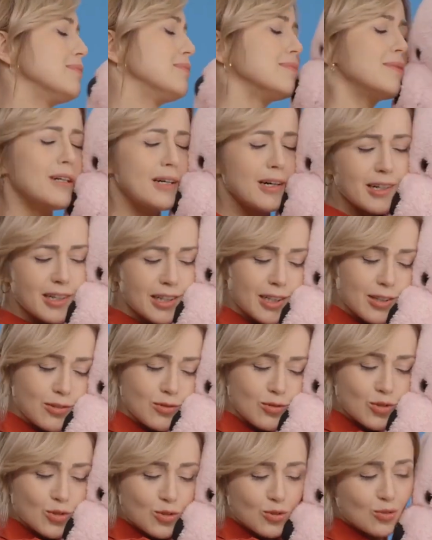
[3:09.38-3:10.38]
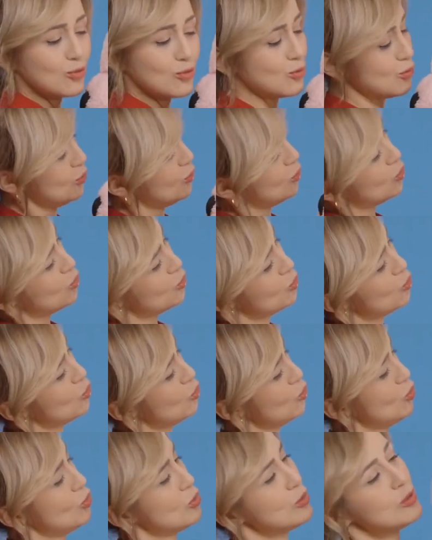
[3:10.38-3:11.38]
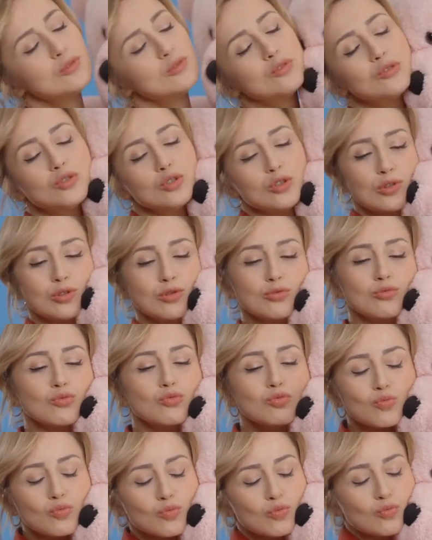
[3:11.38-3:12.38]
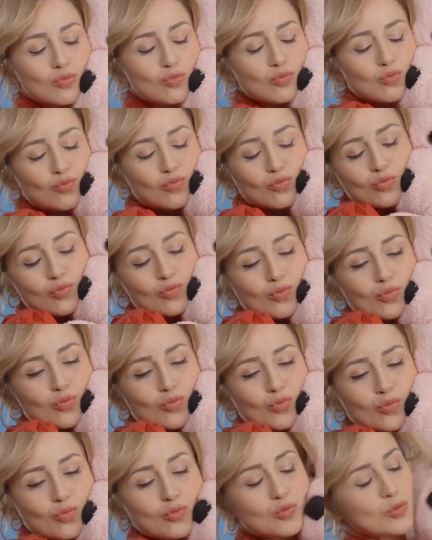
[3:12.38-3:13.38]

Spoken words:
again, you'll be more than satisfied with your free version of Google